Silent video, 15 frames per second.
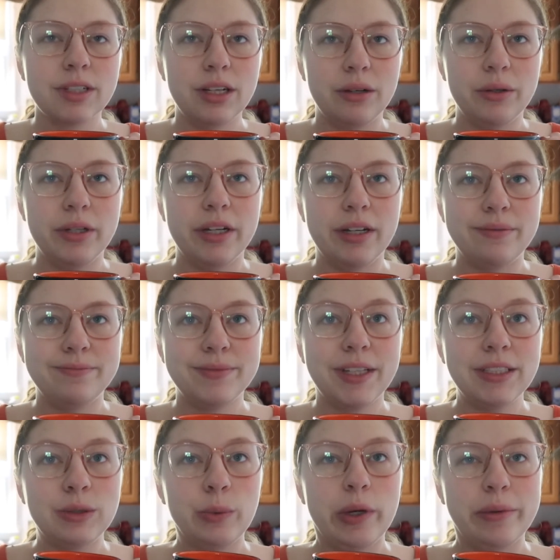Oh yeah,
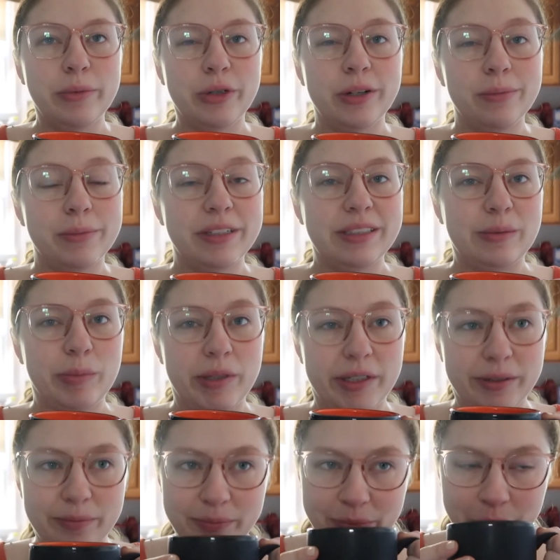that's way more on my speed.